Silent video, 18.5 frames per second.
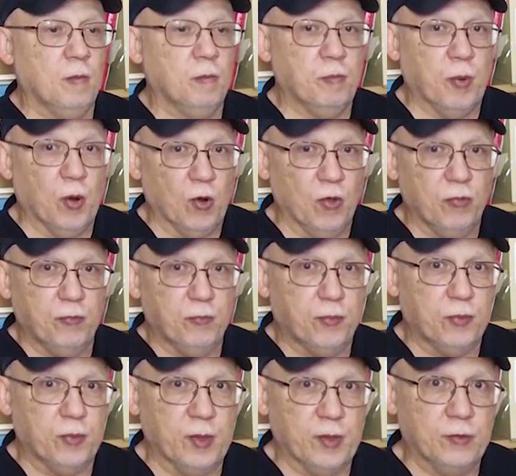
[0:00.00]
Both
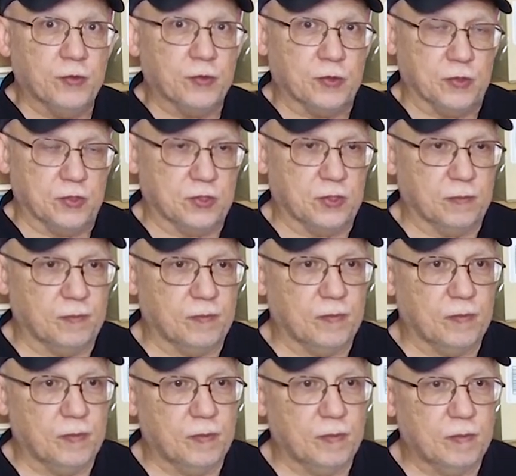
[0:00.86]
printers
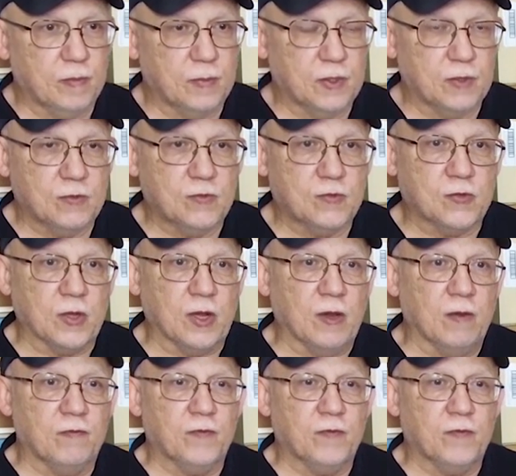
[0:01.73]
sell